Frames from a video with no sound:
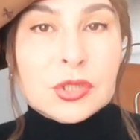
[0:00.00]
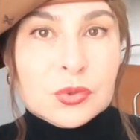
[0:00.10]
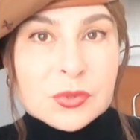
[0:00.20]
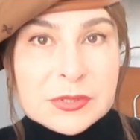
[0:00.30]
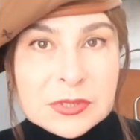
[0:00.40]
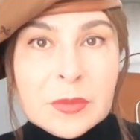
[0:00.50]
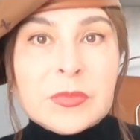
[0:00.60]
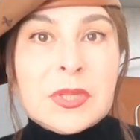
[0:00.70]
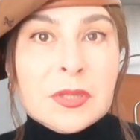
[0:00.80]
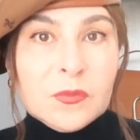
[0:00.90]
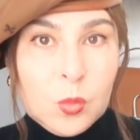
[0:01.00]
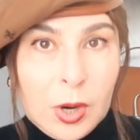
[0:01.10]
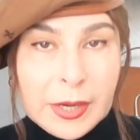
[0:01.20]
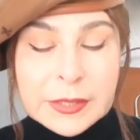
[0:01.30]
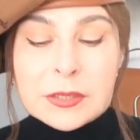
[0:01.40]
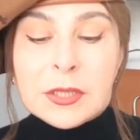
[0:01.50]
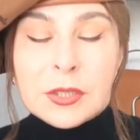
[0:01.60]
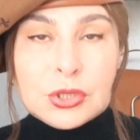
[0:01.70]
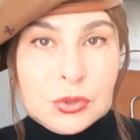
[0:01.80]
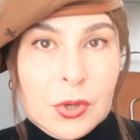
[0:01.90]
So something white
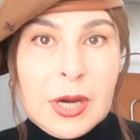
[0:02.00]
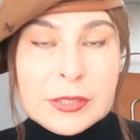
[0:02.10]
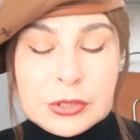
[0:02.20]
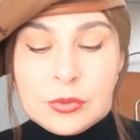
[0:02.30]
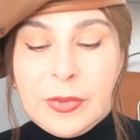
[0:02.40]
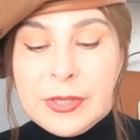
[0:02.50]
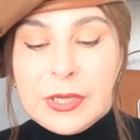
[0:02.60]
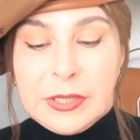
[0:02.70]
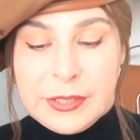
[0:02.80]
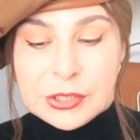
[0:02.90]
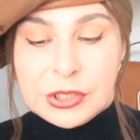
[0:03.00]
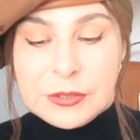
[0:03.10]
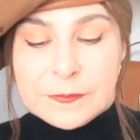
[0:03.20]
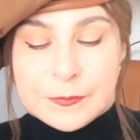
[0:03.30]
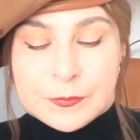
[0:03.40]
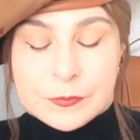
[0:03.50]
to add to my collection.